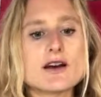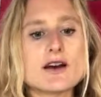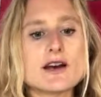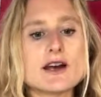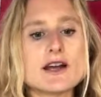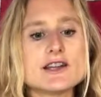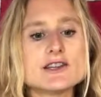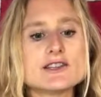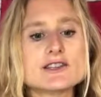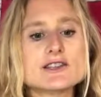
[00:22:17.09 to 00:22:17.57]

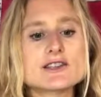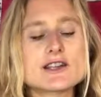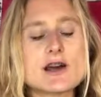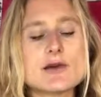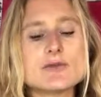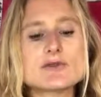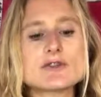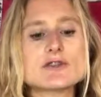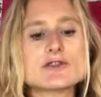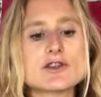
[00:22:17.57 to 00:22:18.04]
I just
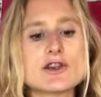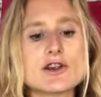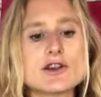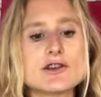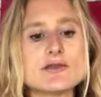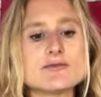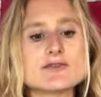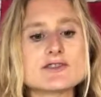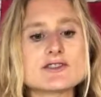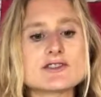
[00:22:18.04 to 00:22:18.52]
come to
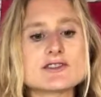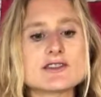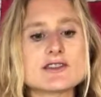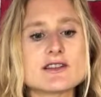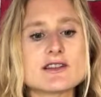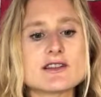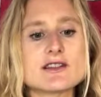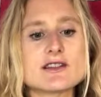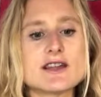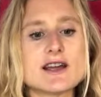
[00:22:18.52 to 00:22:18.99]
terms
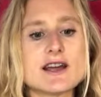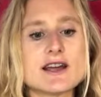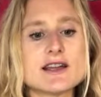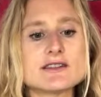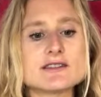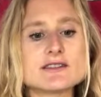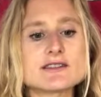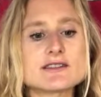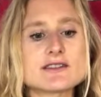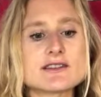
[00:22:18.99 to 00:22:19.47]

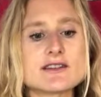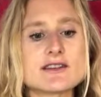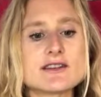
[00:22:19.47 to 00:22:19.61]
that